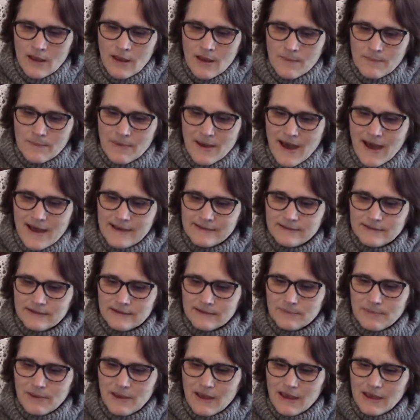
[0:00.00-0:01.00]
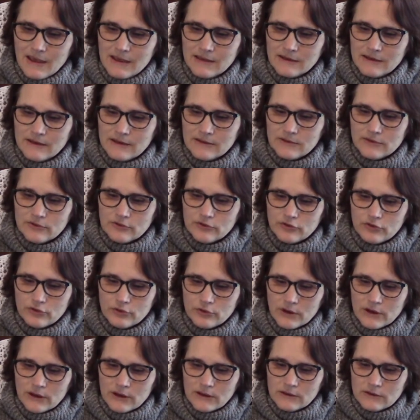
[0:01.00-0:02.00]
Passing Payne in the
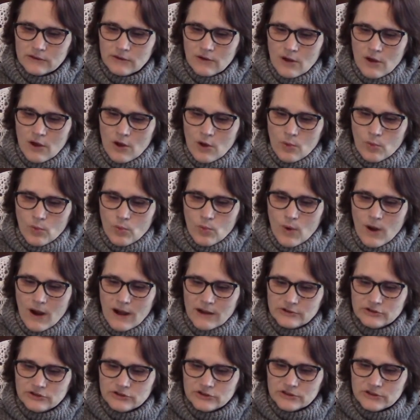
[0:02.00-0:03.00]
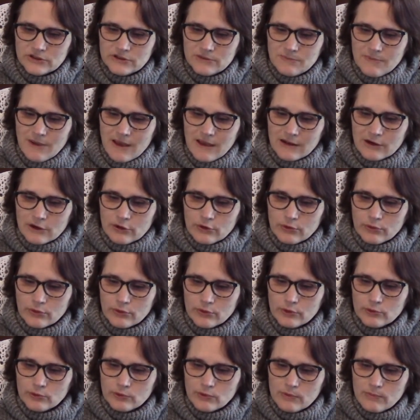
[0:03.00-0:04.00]
street, Washington made a
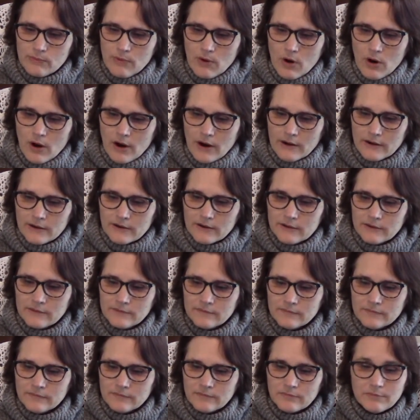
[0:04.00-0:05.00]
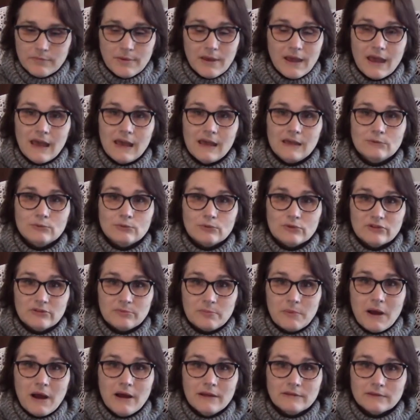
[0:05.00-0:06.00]
crude remark. Payne
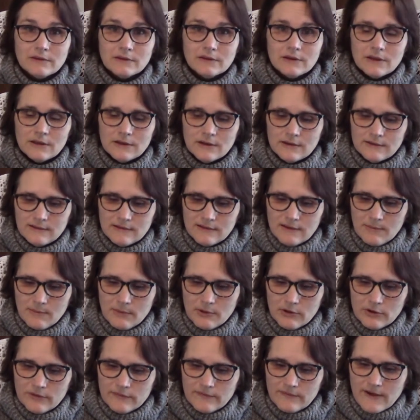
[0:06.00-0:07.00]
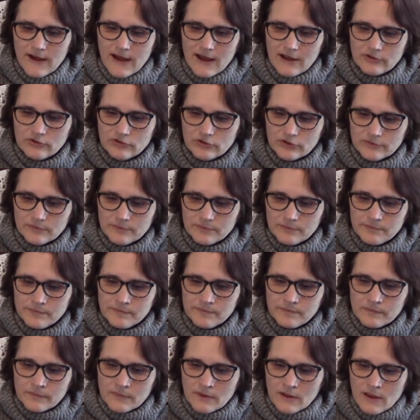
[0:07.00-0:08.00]
responded in a similar fashion.
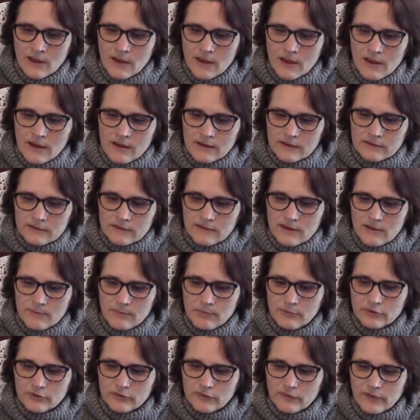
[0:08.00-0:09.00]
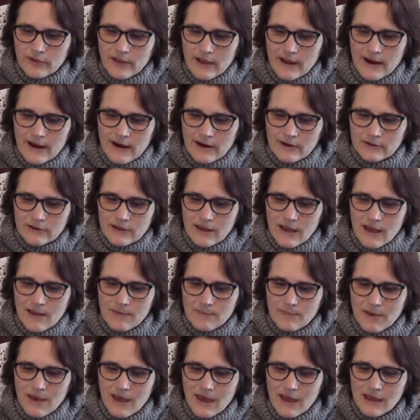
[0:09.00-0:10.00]
Tempers flared,
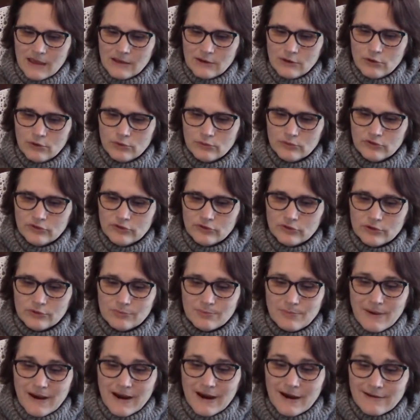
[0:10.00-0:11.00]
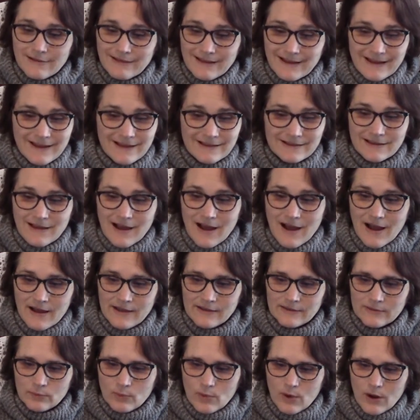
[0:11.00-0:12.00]
and Payne, who stood barely as high
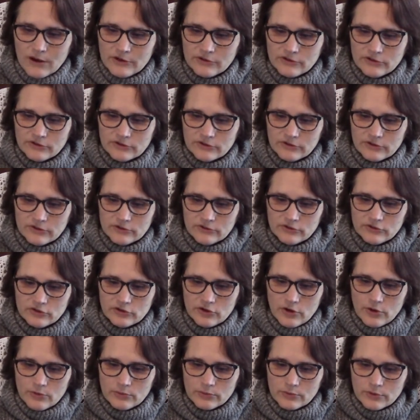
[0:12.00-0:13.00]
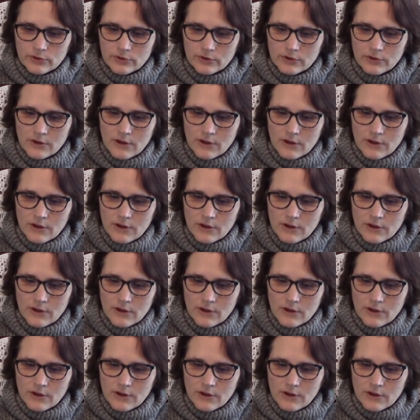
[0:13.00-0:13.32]
as Washington's shoulder,